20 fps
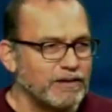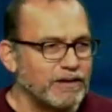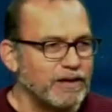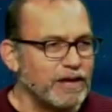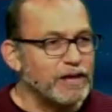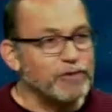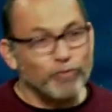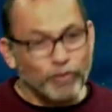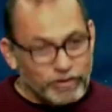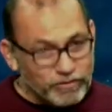
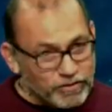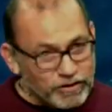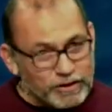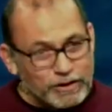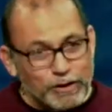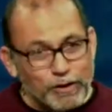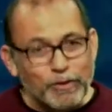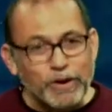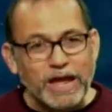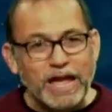He's one of the
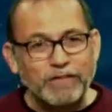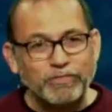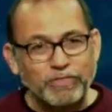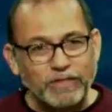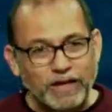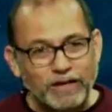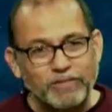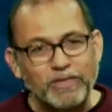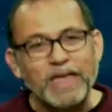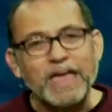new
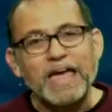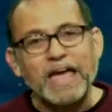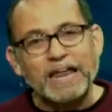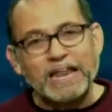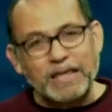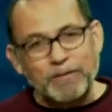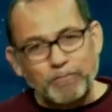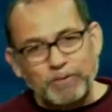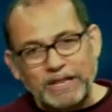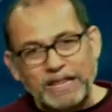atheists, and
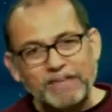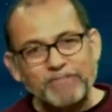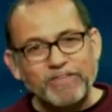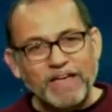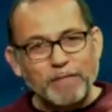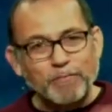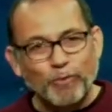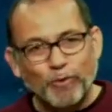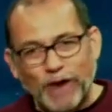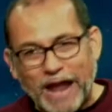he believes
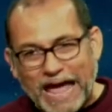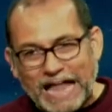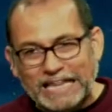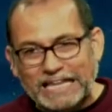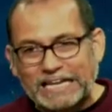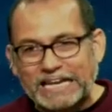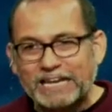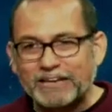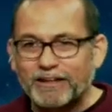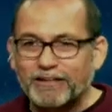that
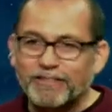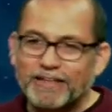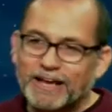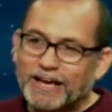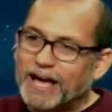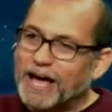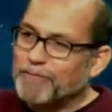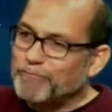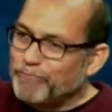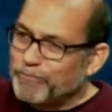morality doesn't
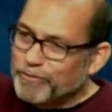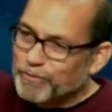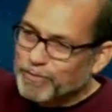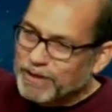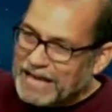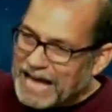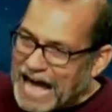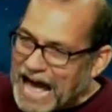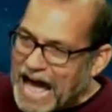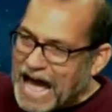come from
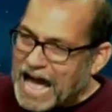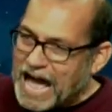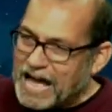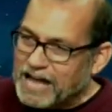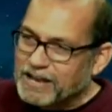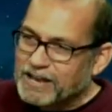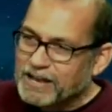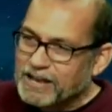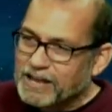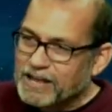
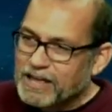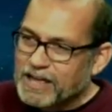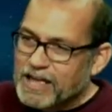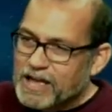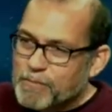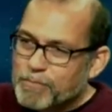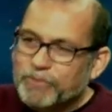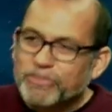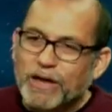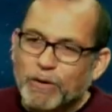God,
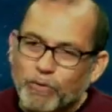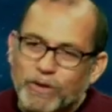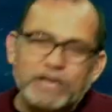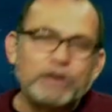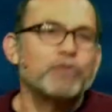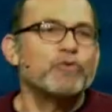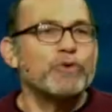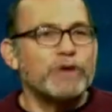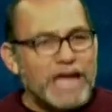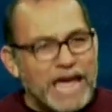but that we
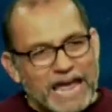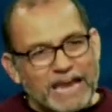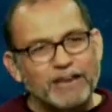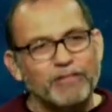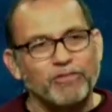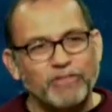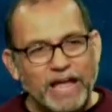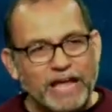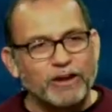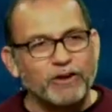create a
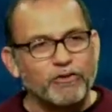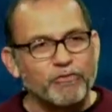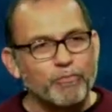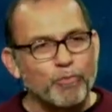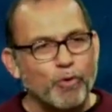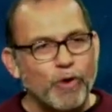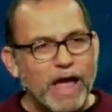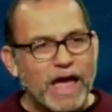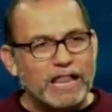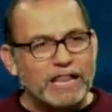standard of
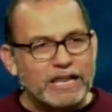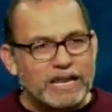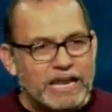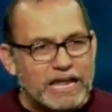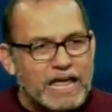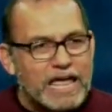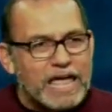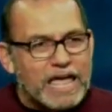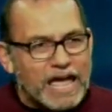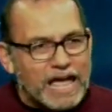morality
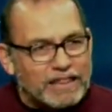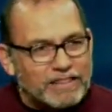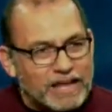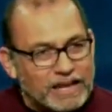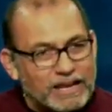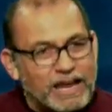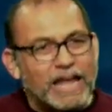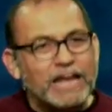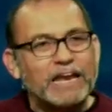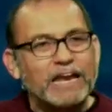and
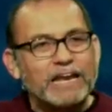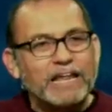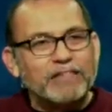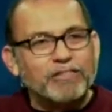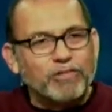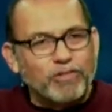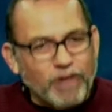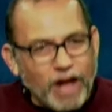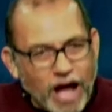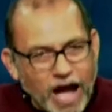then and
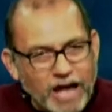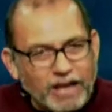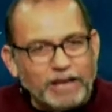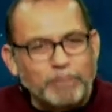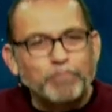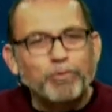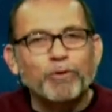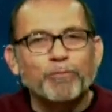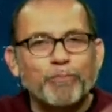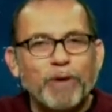it's taught and
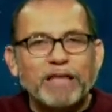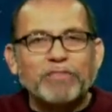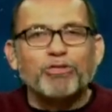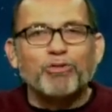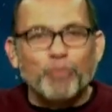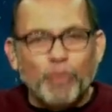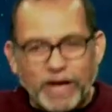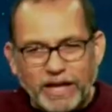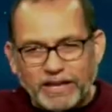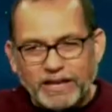
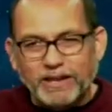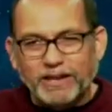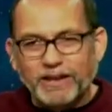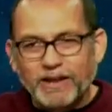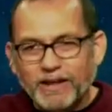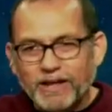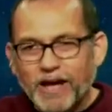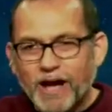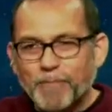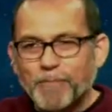perpetuated
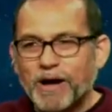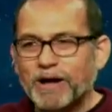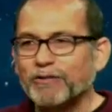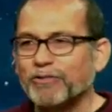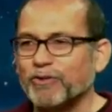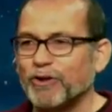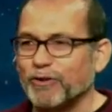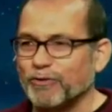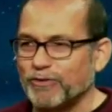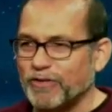
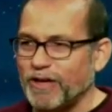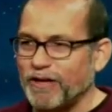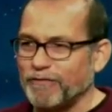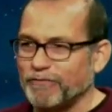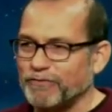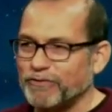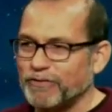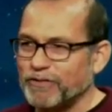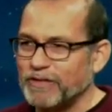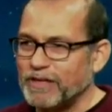amongst ourselves.